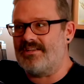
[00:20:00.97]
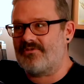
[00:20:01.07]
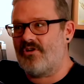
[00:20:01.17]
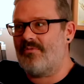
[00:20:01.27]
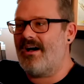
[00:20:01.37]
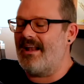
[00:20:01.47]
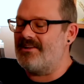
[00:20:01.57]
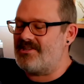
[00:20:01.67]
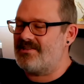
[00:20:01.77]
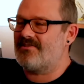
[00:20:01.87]
is a robot,
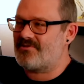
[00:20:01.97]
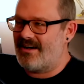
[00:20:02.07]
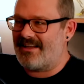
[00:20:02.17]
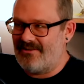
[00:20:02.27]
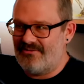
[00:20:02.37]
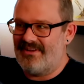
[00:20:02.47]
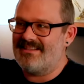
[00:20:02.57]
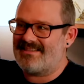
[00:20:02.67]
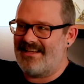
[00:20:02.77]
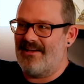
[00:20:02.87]
and she starts trying to
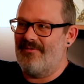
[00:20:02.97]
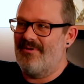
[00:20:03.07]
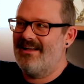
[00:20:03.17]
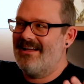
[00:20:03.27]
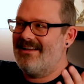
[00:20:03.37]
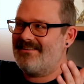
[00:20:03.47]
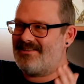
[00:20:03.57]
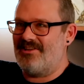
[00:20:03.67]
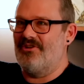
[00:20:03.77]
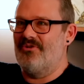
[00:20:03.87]
convince him
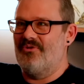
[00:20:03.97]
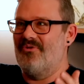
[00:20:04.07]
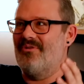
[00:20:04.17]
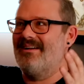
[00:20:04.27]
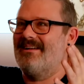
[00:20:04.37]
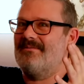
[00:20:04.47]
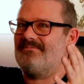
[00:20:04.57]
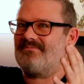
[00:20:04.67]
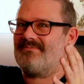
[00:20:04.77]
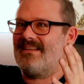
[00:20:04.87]
to
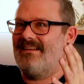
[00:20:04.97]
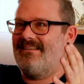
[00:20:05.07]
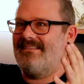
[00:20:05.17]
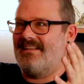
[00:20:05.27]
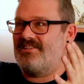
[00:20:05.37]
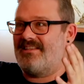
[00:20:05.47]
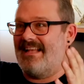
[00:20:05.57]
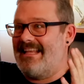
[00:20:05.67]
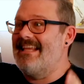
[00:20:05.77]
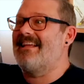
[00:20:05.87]
that she,
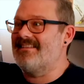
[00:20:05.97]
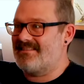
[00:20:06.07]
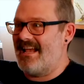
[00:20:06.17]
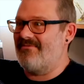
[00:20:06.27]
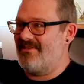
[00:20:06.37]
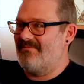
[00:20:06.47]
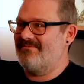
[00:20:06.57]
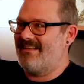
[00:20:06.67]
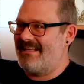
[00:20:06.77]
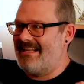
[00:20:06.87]
that he can save them,
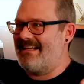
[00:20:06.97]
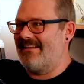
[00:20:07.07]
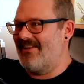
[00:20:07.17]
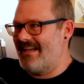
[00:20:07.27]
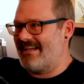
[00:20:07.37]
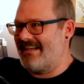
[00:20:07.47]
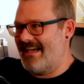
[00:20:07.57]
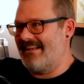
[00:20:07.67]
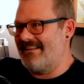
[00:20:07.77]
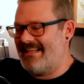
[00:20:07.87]
that he can like
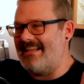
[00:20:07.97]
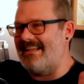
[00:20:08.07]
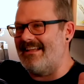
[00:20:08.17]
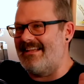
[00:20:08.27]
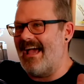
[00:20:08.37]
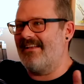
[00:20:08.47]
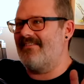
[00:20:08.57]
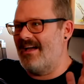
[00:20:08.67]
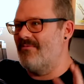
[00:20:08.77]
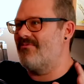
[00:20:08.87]
get he can get
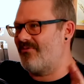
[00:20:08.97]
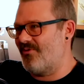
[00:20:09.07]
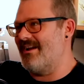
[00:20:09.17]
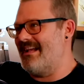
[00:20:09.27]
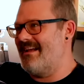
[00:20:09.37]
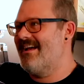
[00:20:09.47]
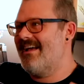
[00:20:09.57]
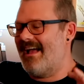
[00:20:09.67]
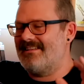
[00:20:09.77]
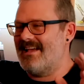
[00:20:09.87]
them free,
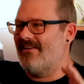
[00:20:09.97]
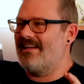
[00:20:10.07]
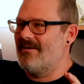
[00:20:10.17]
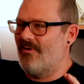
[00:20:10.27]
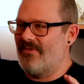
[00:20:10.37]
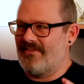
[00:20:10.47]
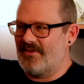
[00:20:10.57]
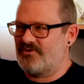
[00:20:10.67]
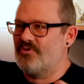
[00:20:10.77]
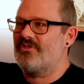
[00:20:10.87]
and telling him that
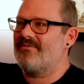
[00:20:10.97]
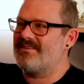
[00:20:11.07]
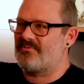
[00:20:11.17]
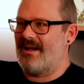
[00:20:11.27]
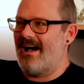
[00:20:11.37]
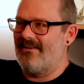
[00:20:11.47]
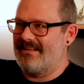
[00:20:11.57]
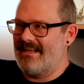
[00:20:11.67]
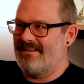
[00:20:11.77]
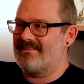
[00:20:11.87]
the truth of his
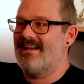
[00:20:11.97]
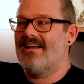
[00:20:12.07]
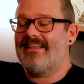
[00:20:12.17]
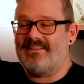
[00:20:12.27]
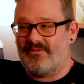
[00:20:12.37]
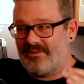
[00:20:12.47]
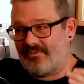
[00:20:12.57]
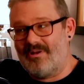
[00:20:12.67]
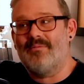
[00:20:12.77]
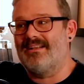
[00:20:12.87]
reality is he's only
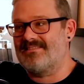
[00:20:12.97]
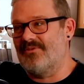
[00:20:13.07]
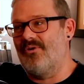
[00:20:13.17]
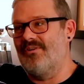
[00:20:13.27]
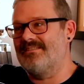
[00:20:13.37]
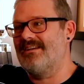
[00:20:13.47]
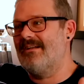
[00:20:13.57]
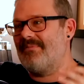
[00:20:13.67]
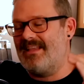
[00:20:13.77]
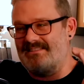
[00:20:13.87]
three months old,
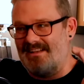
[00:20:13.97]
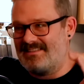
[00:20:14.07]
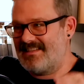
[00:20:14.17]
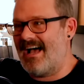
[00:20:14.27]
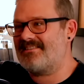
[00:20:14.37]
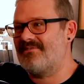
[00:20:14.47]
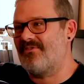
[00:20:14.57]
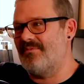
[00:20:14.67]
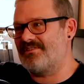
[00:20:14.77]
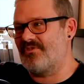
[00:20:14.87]
he's an assassin
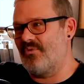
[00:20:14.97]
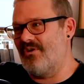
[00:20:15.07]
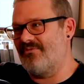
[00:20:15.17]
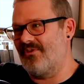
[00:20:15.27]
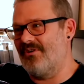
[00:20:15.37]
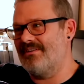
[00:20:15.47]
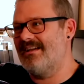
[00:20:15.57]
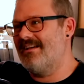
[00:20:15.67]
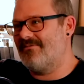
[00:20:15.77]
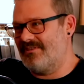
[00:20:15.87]
for Mister Wilford
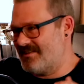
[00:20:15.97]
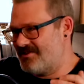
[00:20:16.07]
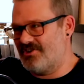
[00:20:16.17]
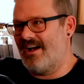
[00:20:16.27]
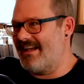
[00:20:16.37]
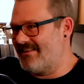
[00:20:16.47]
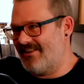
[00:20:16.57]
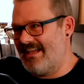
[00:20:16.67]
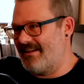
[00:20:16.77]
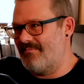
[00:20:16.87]
for this giant
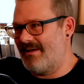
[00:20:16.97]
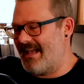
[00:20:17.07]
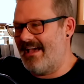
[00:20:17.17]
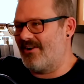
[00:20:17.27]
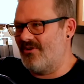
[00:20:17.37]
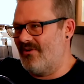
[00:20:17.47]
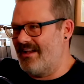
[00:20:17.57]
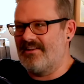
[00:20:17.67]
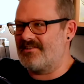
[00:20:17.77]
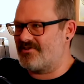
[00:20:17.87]
like mechanical
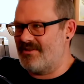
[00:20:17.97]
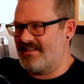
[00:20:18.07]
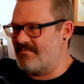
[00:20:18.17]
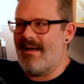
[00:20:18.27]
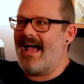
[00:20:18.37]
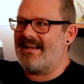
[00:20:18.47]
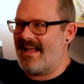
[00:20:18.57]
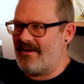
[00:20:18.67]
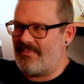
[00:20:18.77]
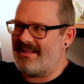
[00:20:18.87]
industry, this
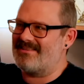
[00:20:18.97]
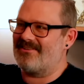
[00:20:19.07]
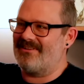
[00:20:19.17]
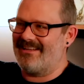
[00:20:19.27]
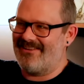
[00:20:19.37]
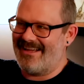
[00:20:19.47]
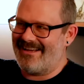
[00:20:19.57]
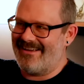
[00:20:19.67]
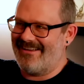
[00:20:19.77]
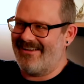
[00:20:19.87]
magnate basically, and like
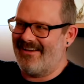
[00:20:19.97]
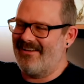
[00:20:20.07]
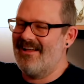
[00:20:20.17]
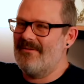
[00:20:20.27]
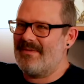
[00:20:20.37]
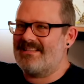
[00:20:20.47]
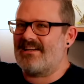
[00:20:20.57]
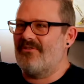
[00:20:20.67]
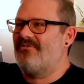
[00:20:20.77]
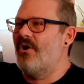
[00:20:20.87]
a, a it's
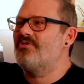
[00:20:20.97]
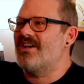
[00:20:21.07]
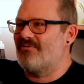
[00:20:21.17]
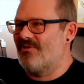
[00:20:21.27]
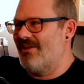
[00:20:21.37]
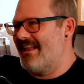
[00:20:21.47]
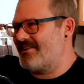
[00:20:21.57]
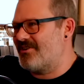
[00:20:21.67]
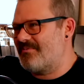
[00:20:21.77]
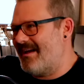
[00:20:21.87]
like a faux General
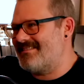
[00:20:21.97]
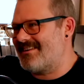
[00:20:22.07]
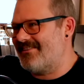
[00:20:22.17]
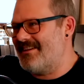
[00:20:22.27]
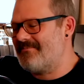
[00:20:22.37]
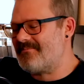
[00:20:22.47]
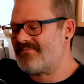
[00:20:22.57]
Electric basically